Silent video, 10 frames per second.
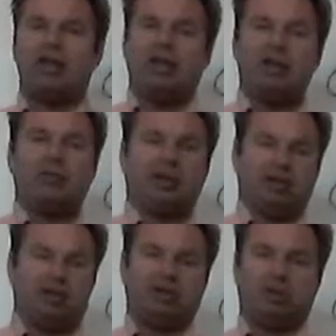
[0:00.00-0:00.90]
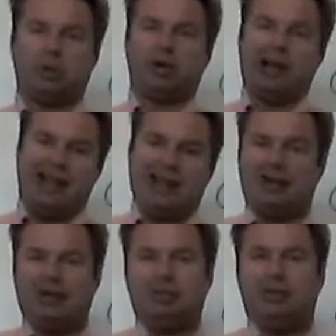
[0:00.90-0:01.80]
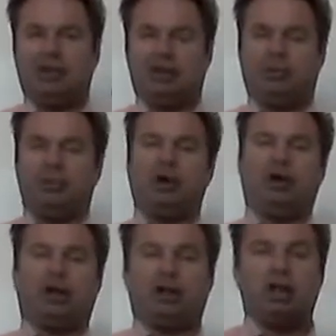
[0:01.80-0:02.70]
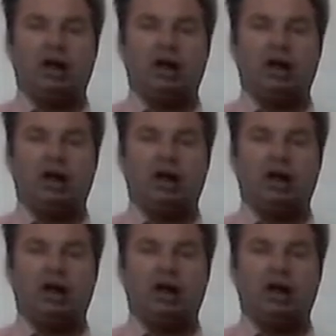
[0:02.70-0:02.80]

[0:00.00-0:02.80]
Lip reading: He went to the store and he went to the park.